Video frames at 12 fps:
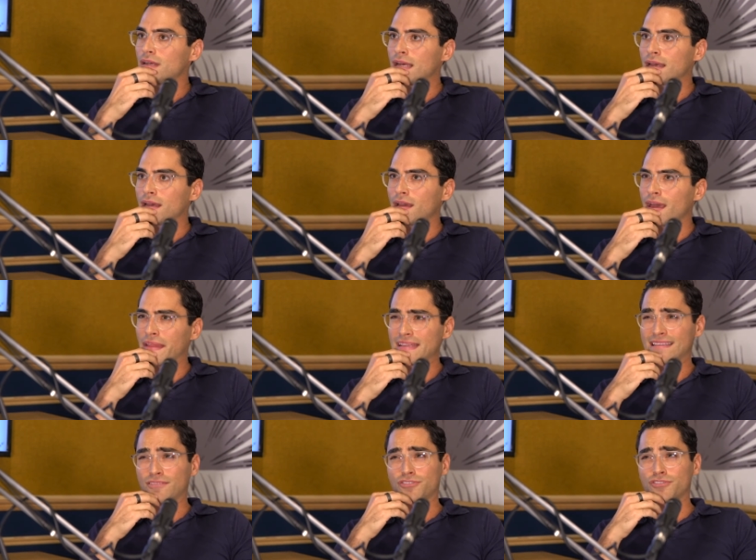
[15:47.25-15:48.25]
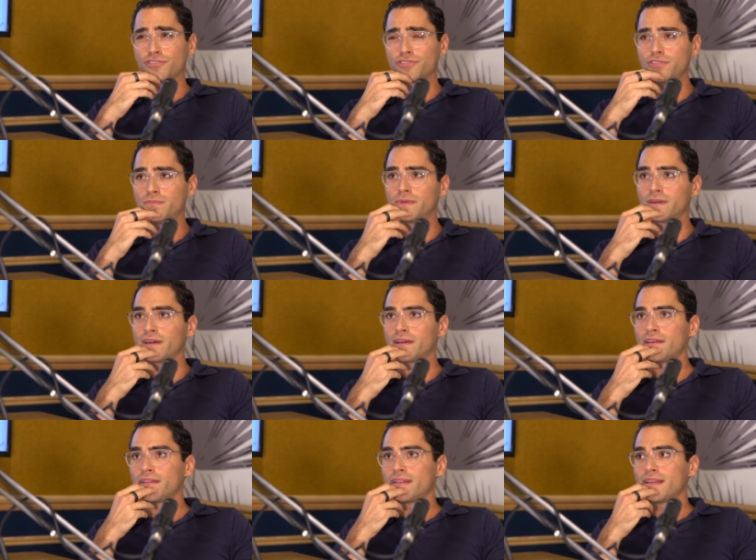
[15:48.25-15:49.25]
Uh, and that sounds
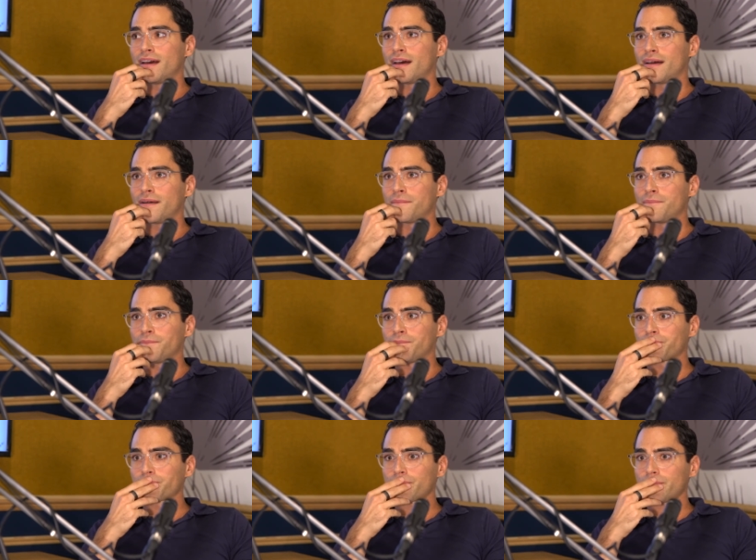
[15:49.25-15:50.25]
super, um,